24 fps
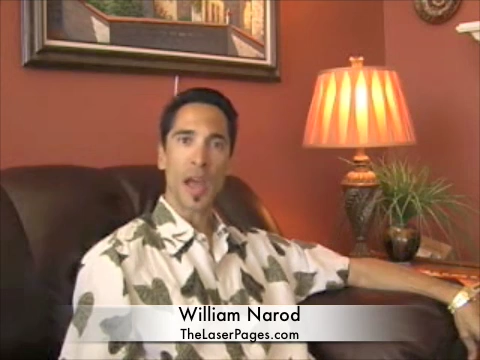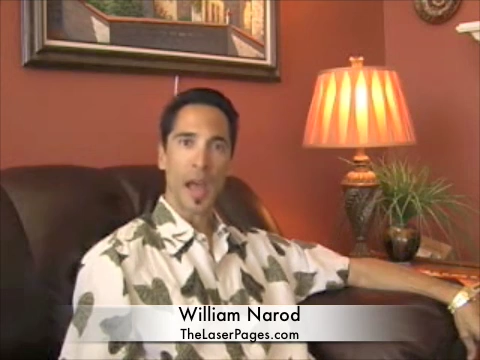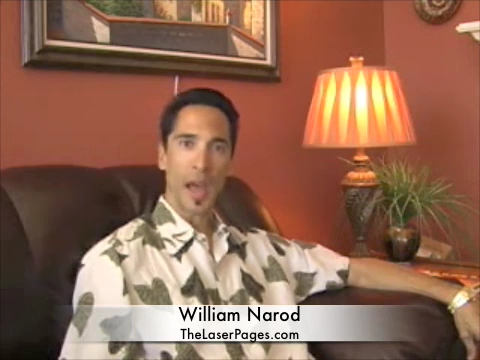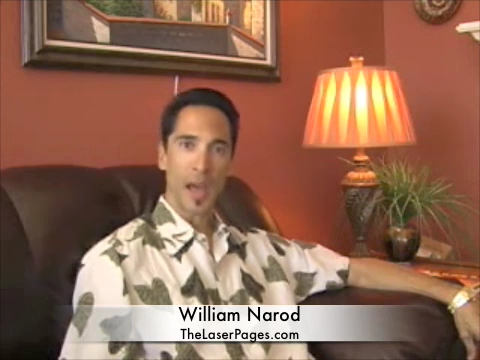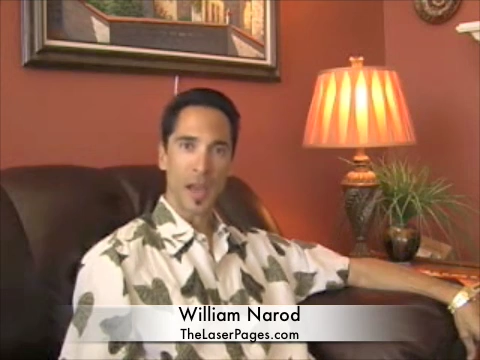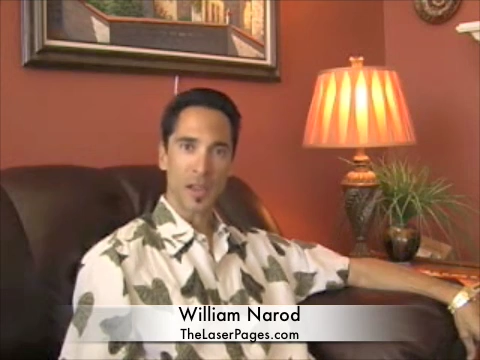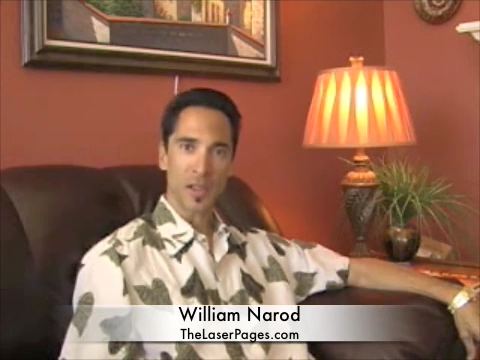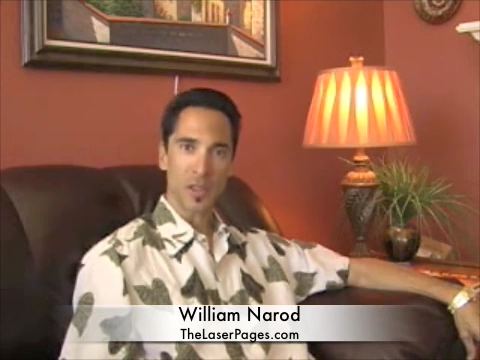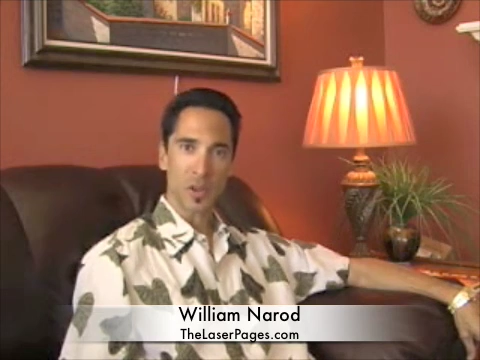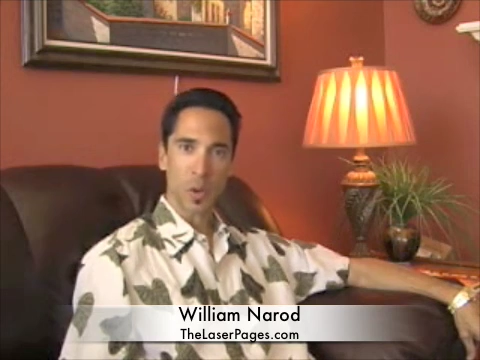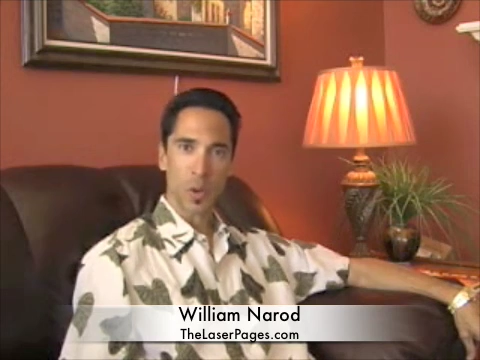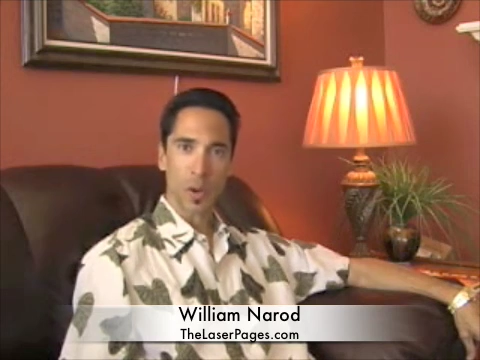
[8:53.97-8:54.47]

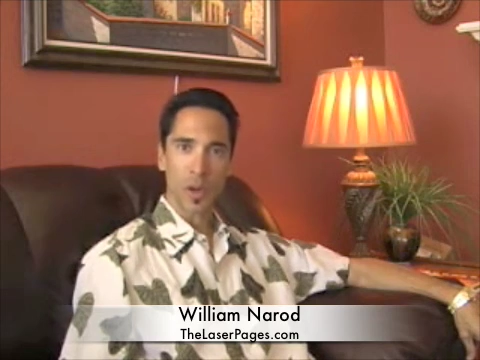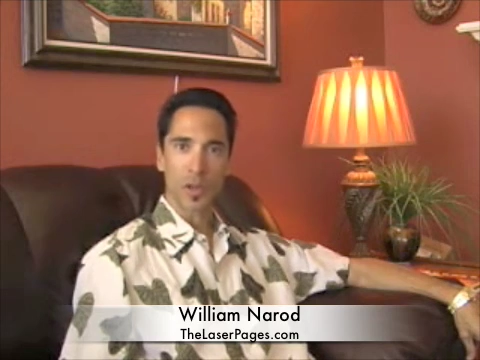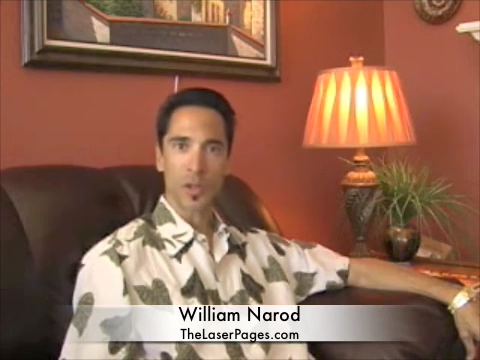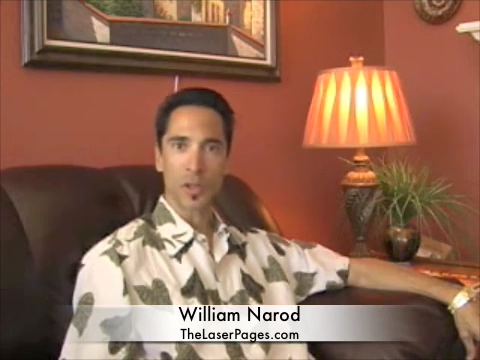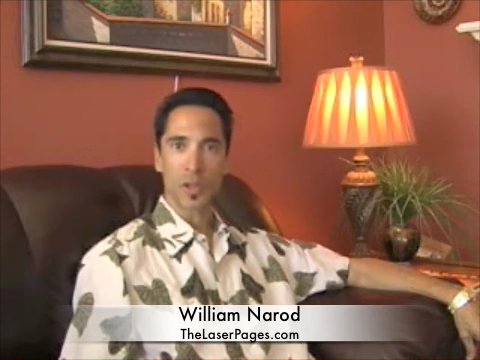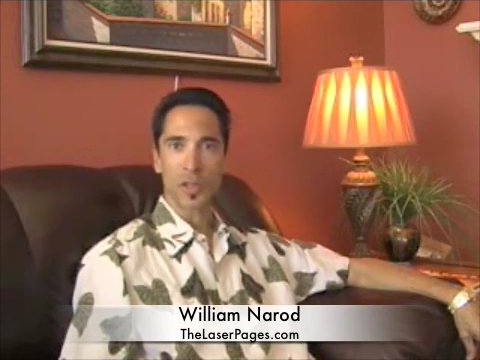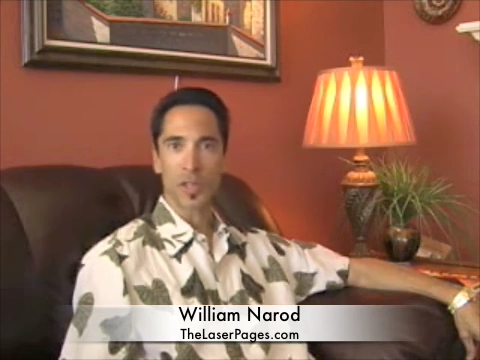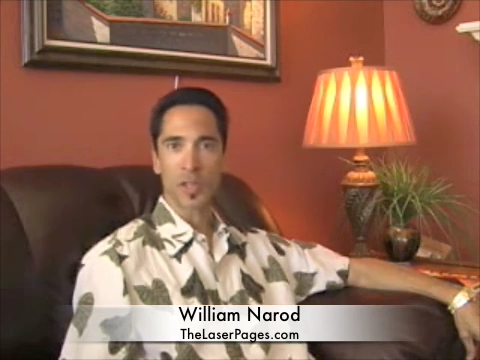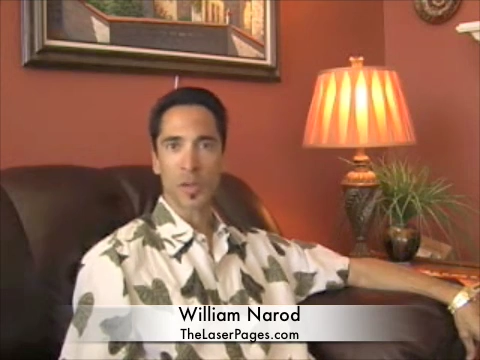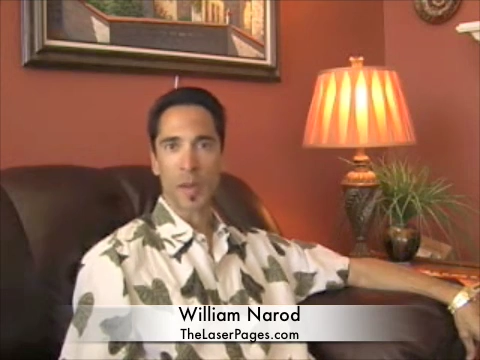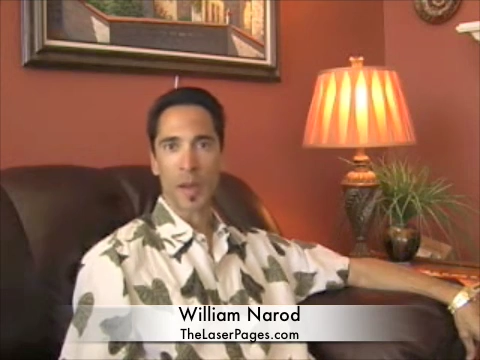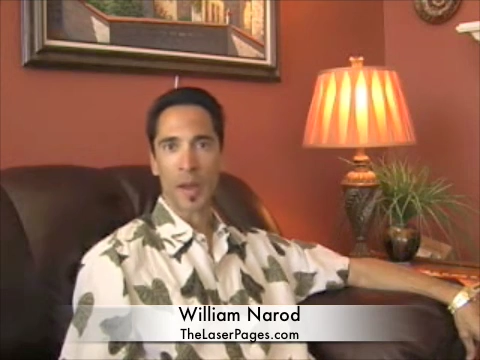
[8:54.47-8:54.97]
ask
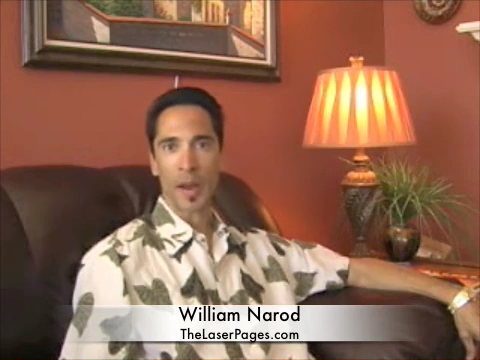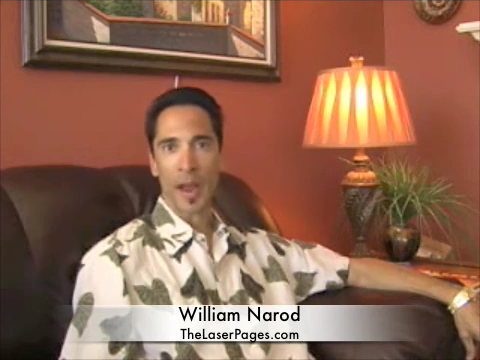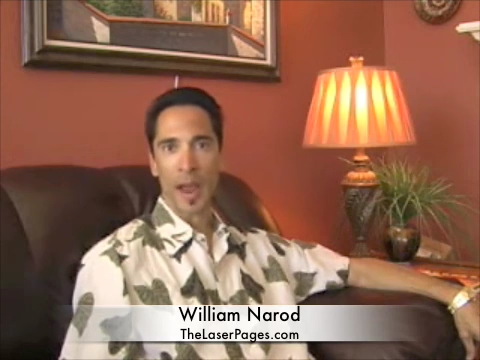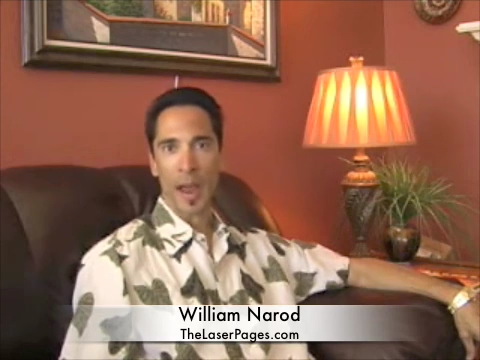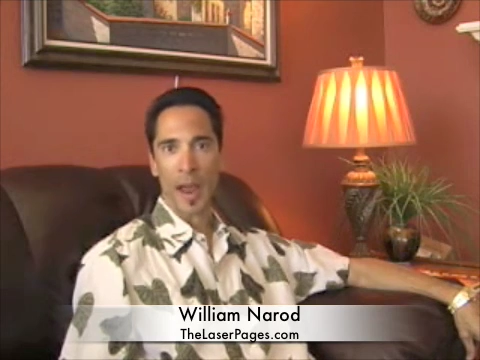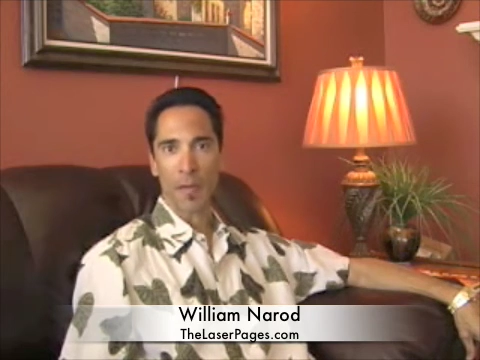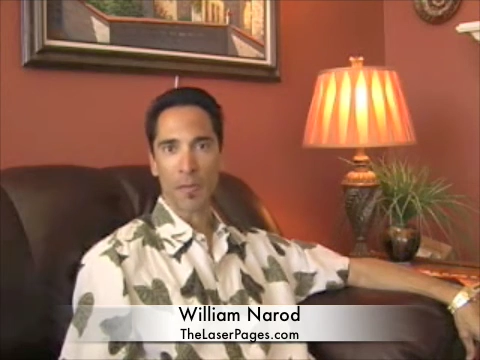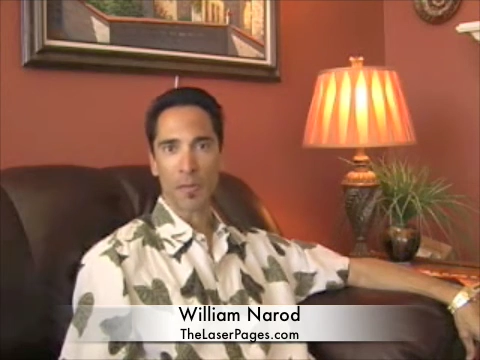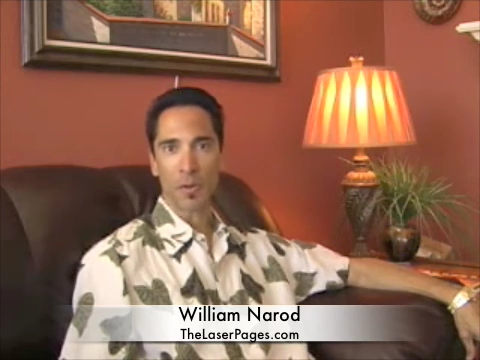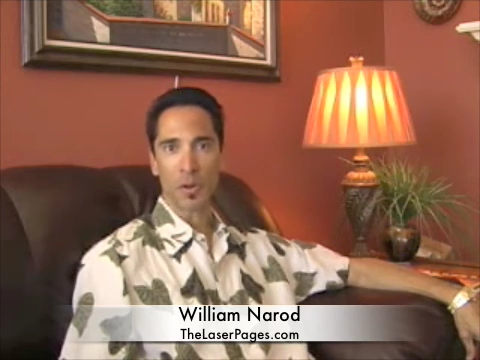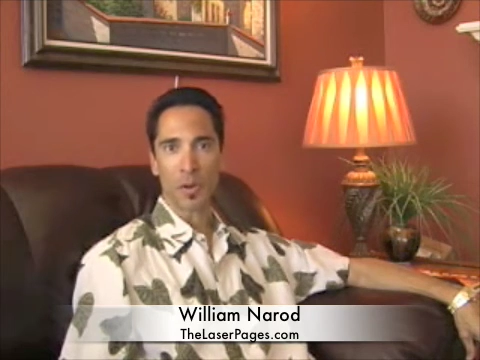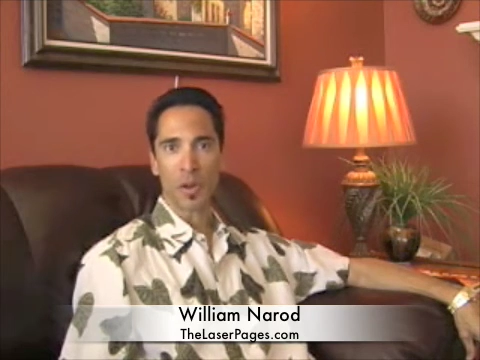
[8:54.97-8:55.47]
questions about
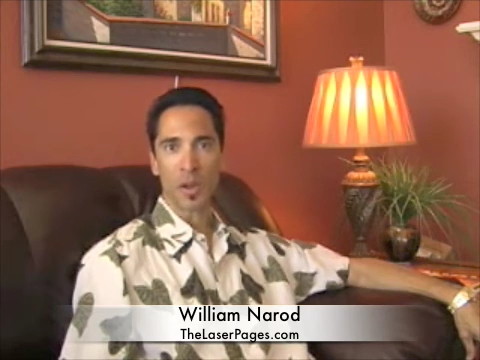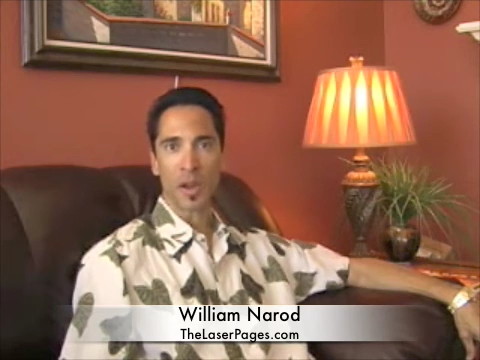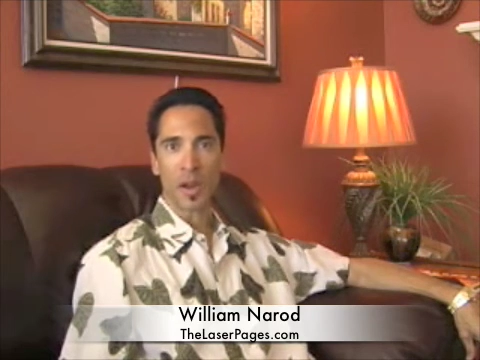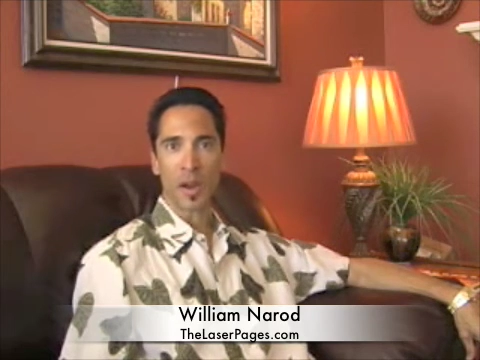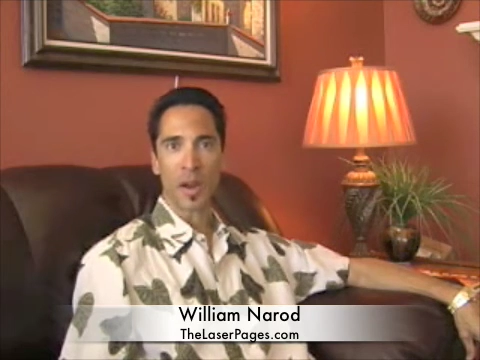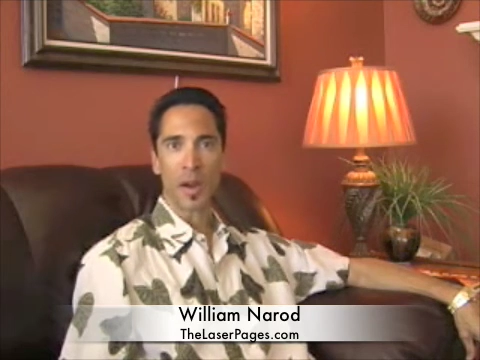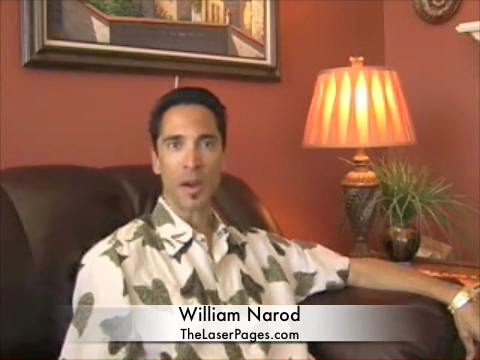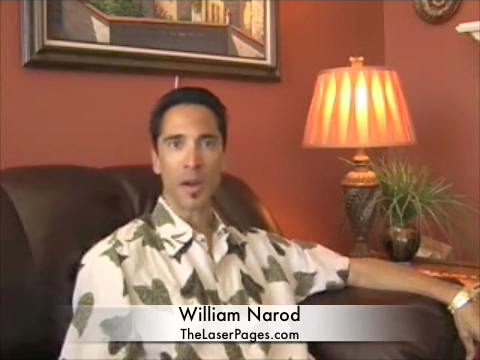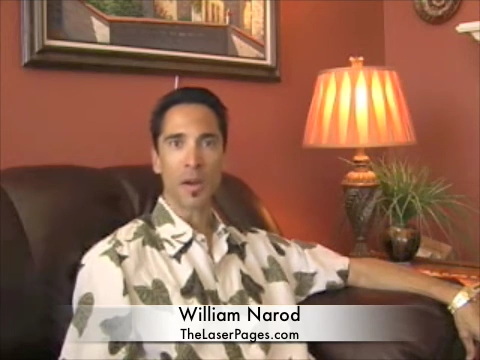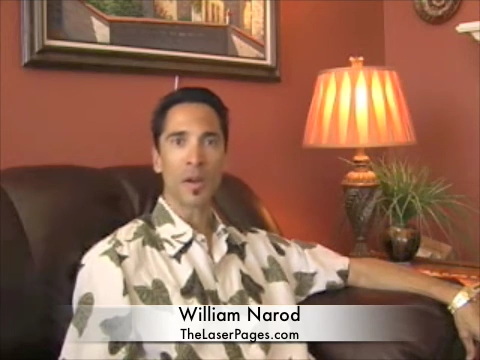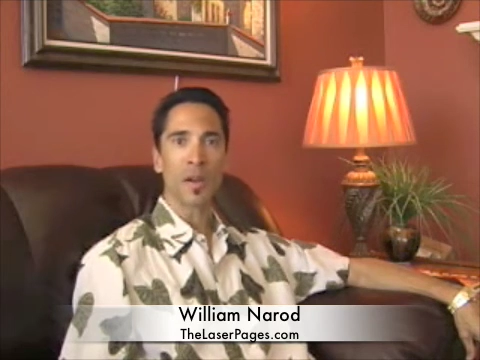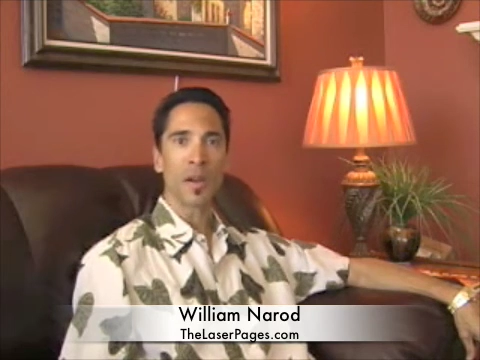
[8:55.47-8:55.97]

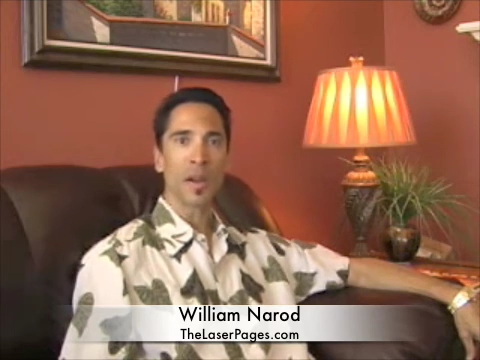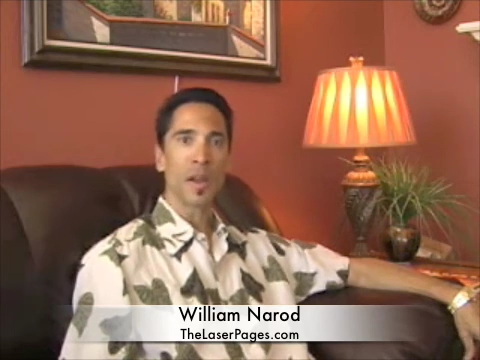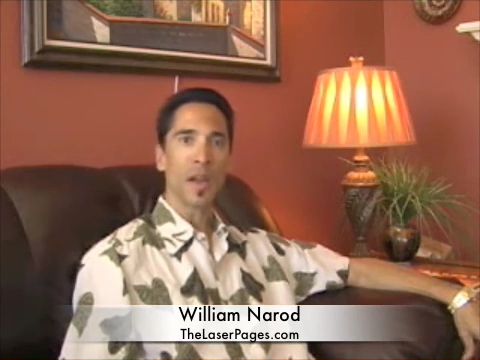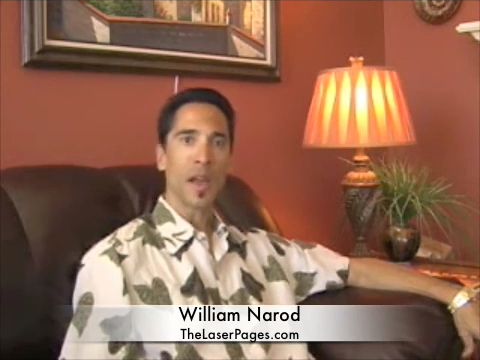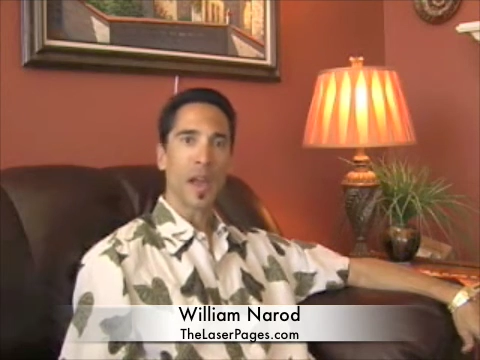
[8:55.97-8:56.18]
aftercare,